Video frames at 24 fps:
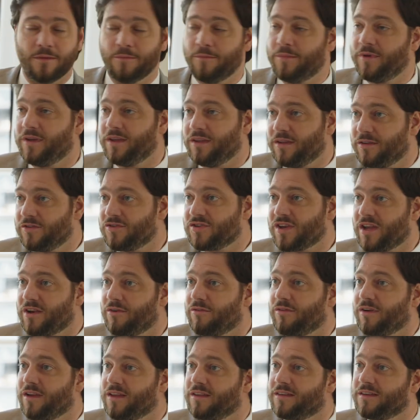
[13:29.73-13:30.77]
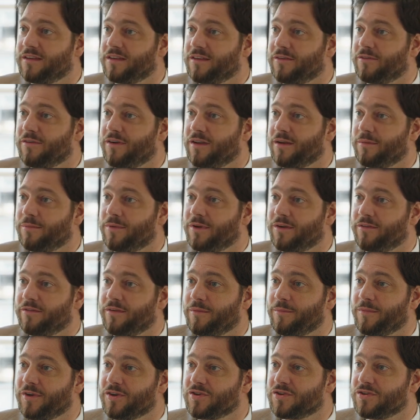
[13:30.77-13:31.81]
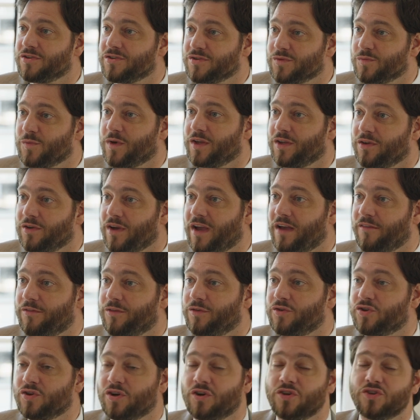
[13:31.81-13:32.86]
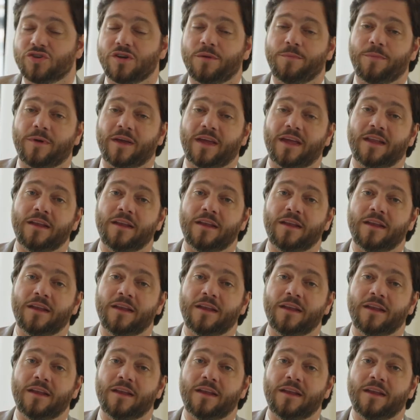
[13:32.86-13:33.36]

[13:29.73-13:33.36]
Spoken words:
be generating quite a bit of emissions when you have to charge up again.